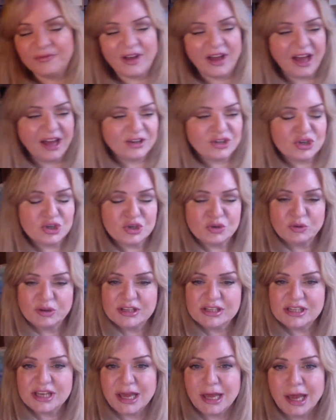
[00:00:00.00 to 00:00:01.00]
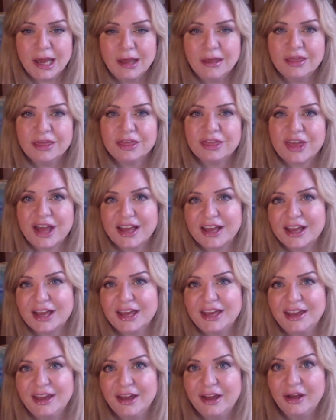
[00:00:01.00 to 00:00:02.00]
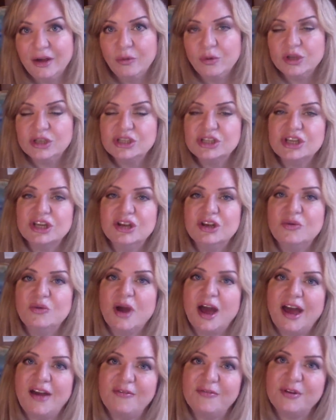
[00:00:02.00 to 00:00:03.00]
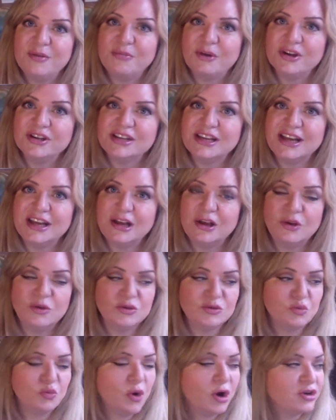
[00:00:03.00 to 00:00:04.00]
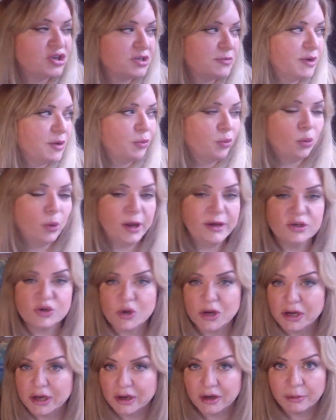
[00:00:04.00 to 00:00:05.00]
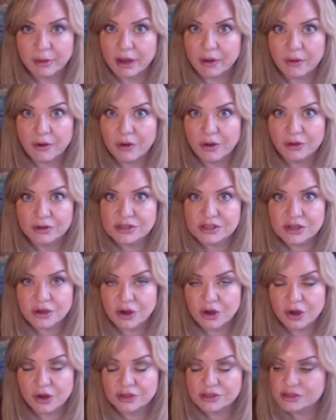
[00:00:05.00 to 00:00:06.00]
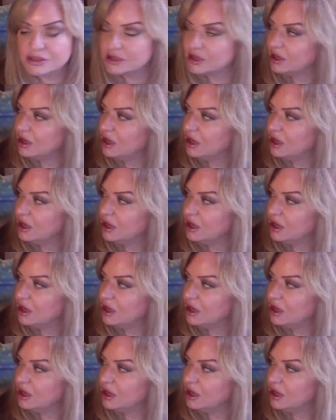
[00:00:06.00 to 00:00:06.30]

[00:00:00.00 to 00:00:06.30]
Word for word: I just want to say thank you to everybody who's watched me wittering on about all sorts.